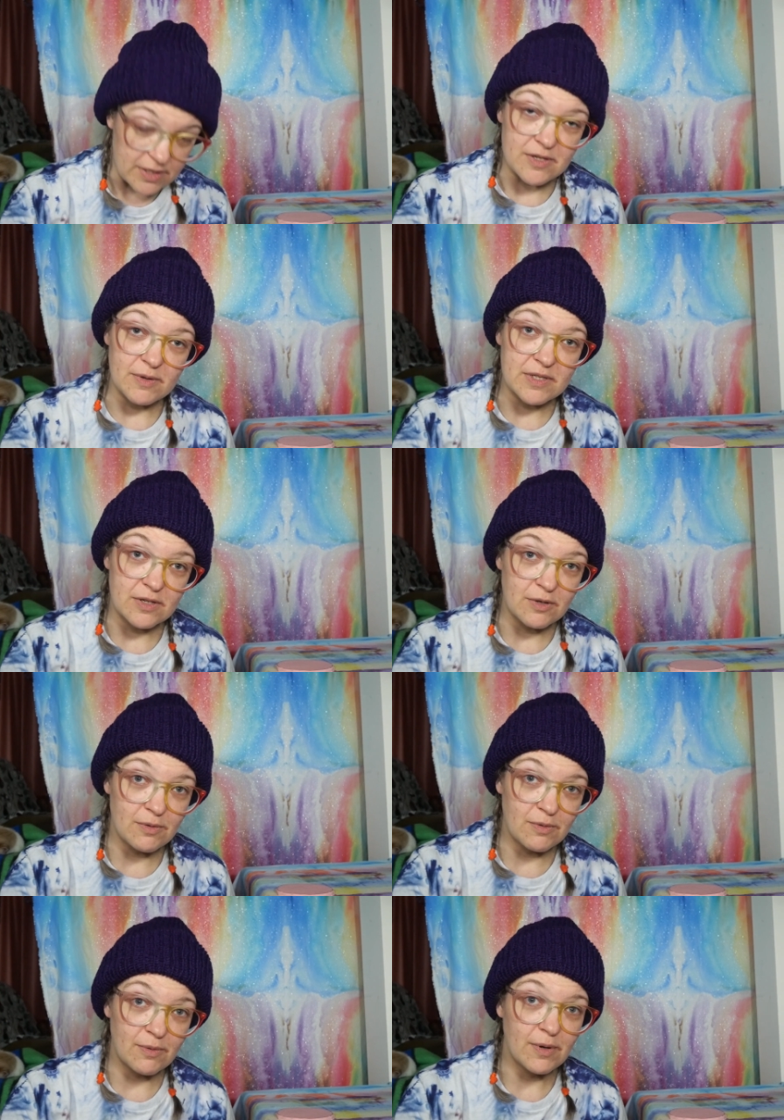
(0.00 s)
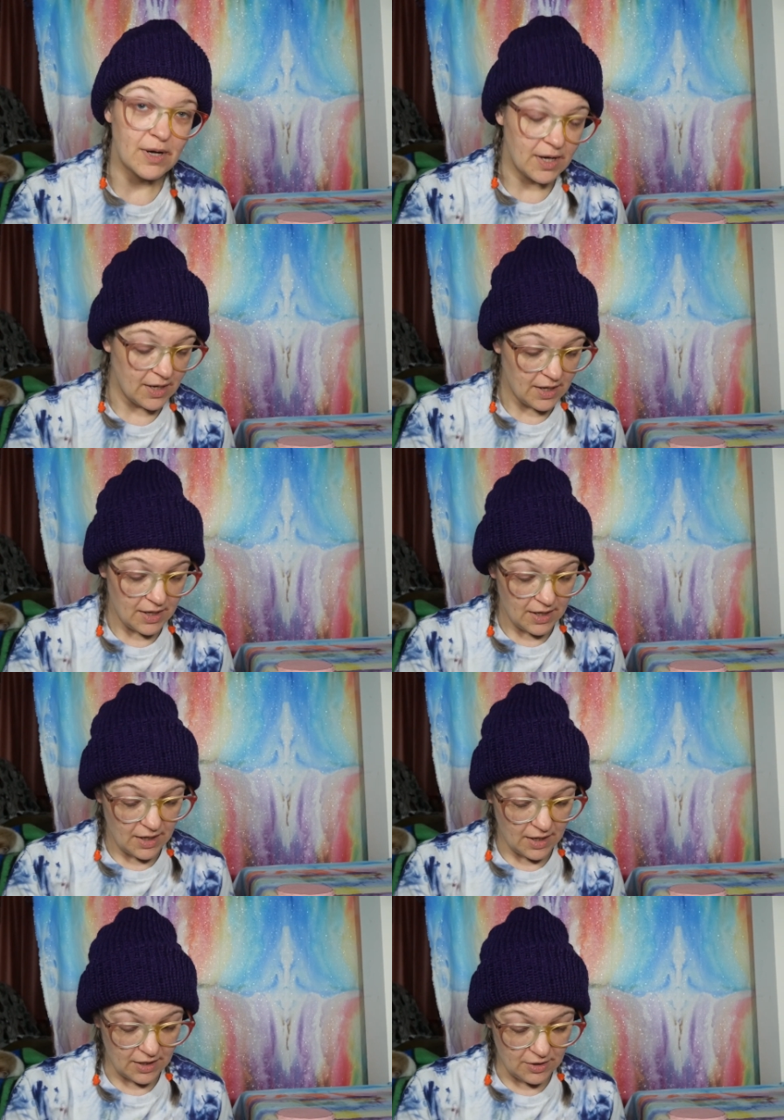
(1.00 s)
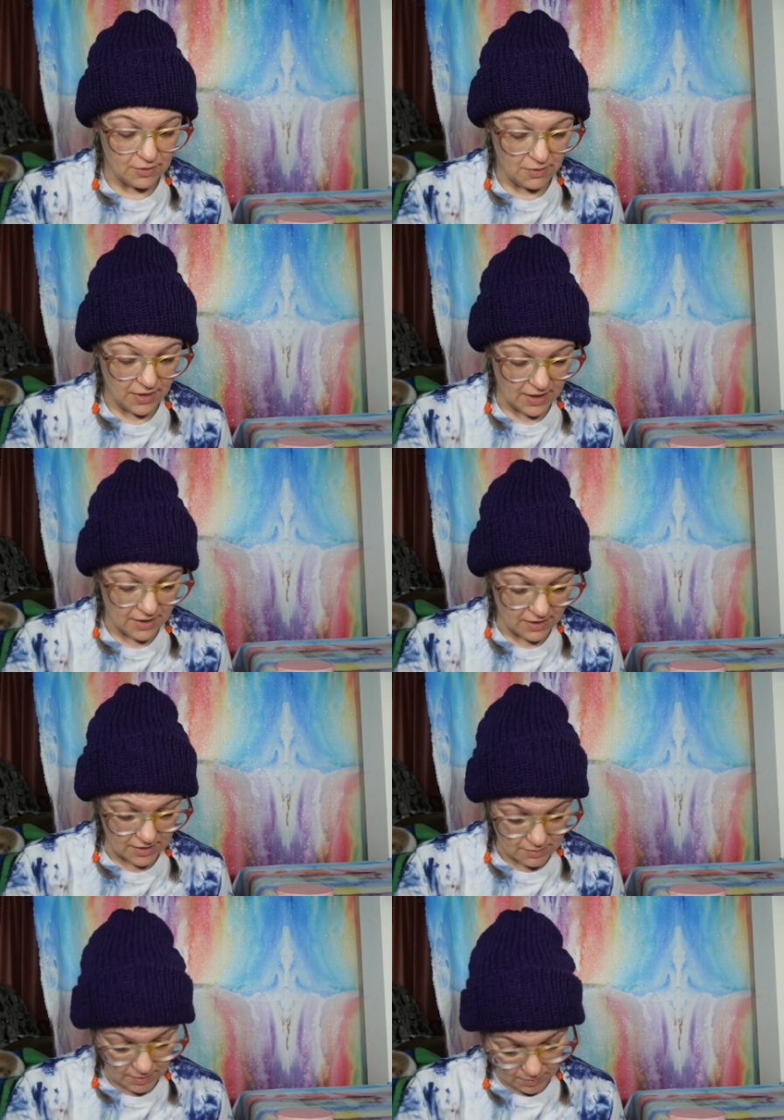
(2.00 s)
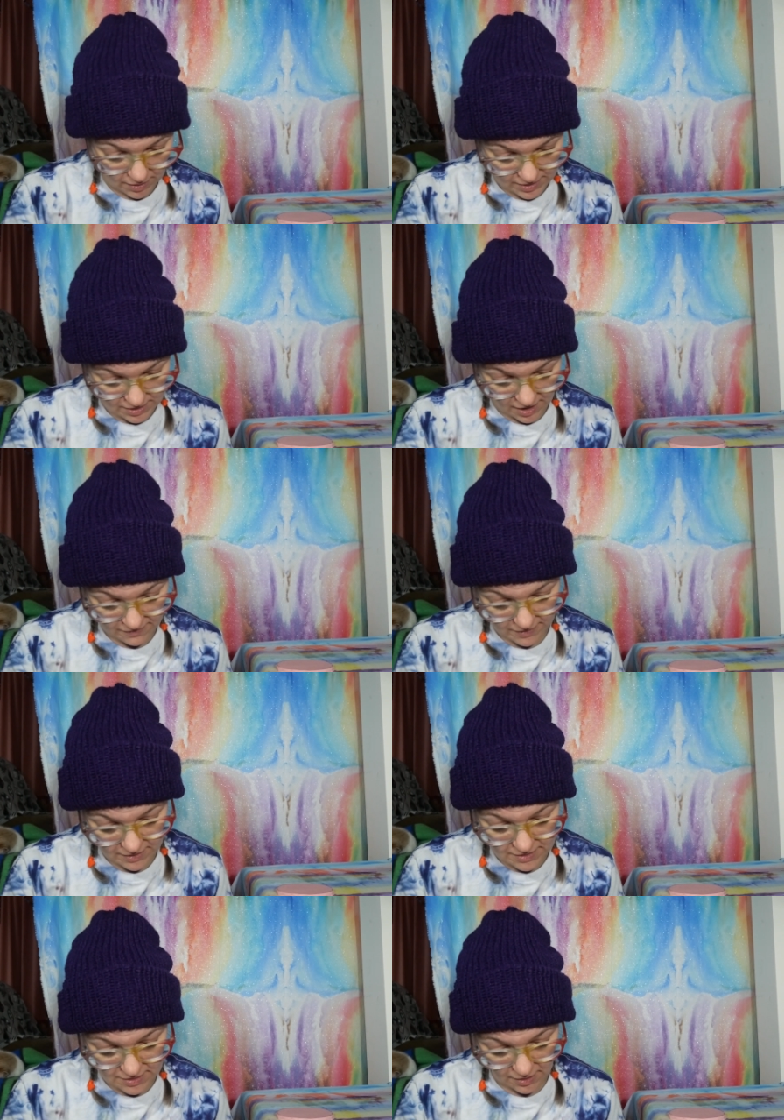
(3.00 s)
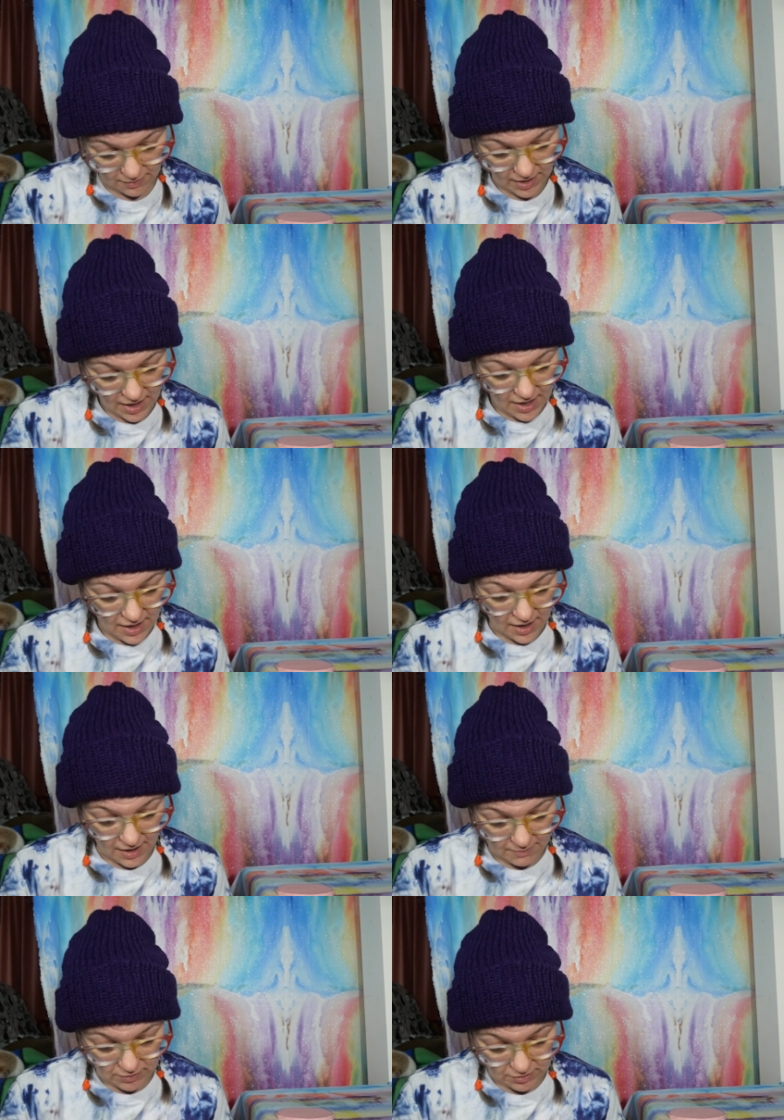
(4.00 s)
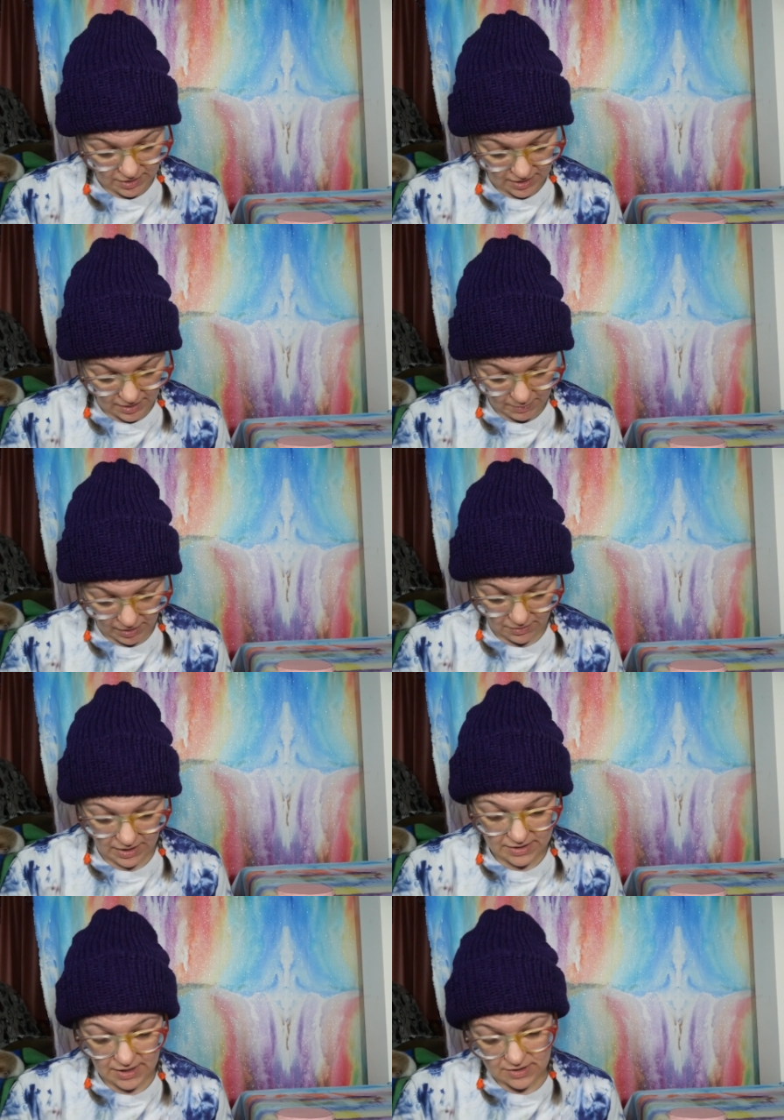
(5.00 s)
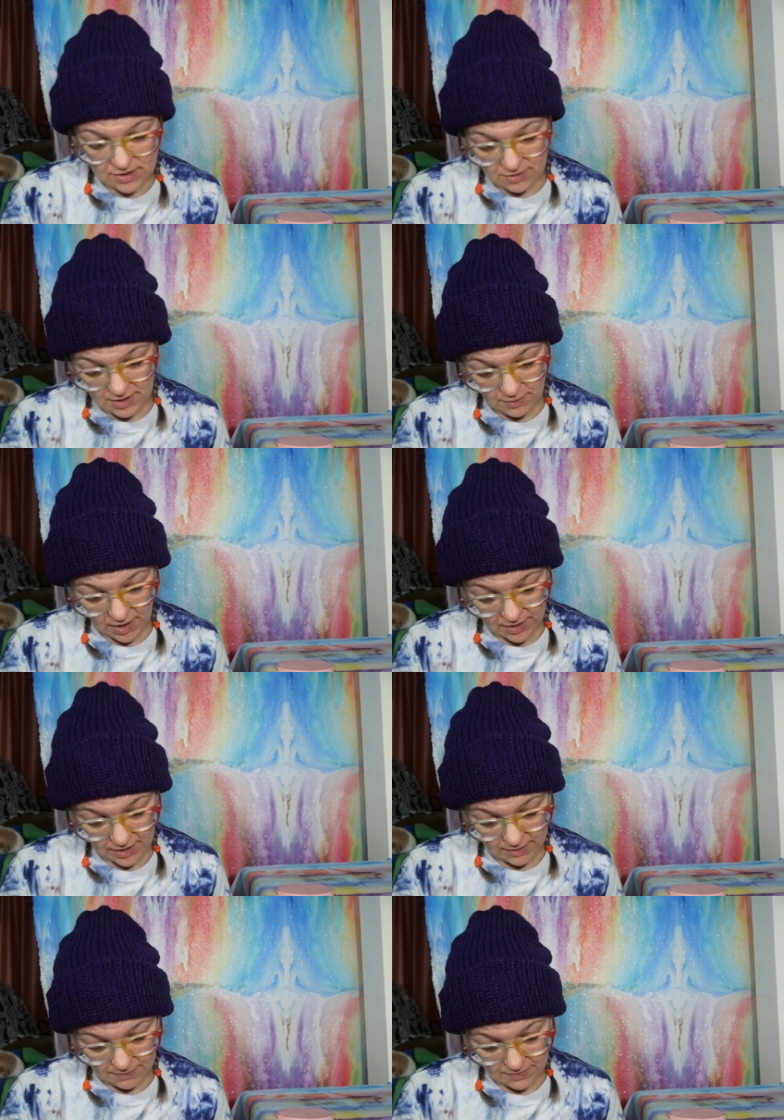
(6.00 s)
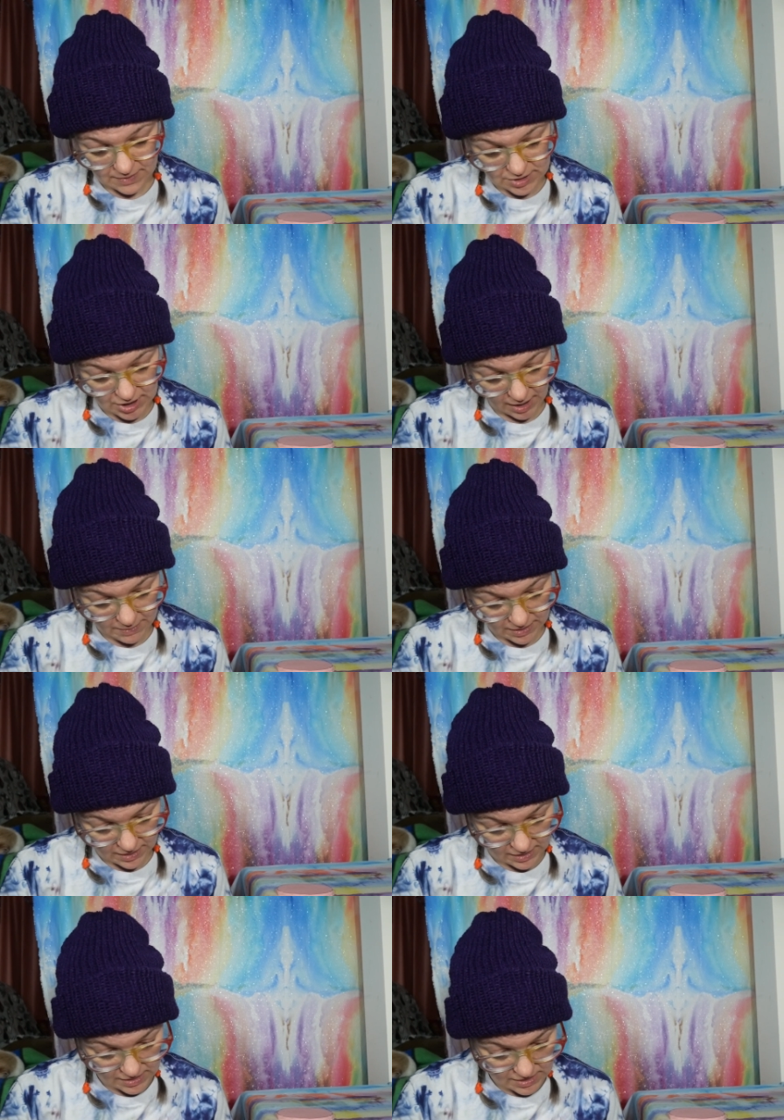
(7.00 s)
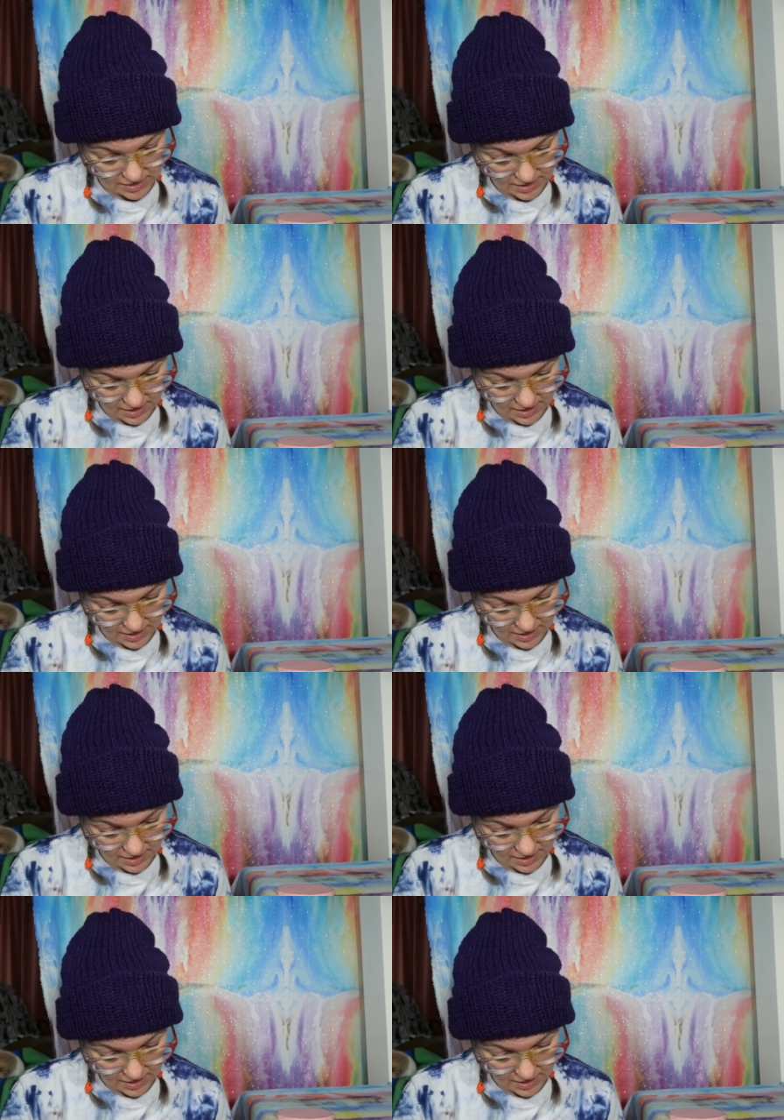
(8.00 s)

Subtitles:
so it's a new thing that Speedball has offered. So I'm learning about its history while I'm jabbing this